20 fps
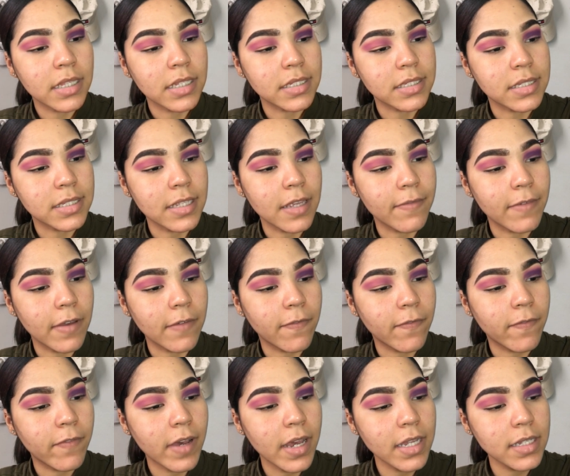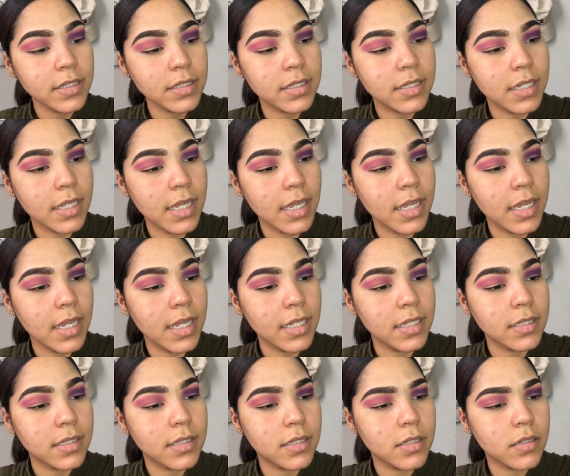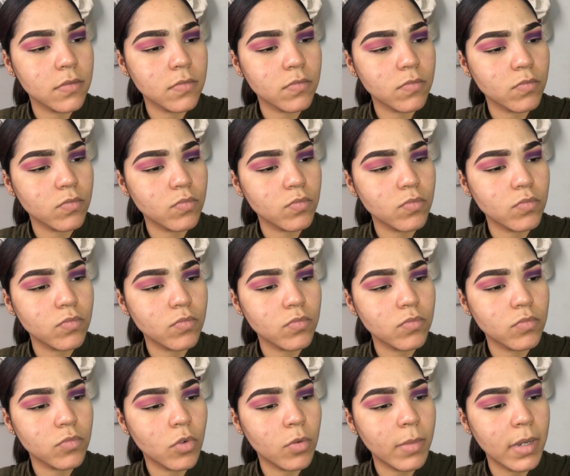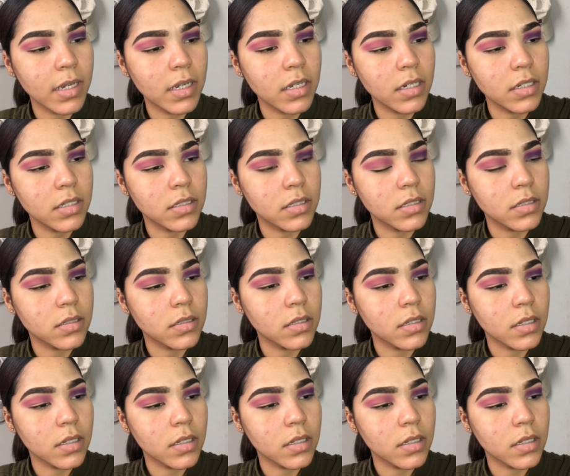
let's see if I find find it. Oh my goodness.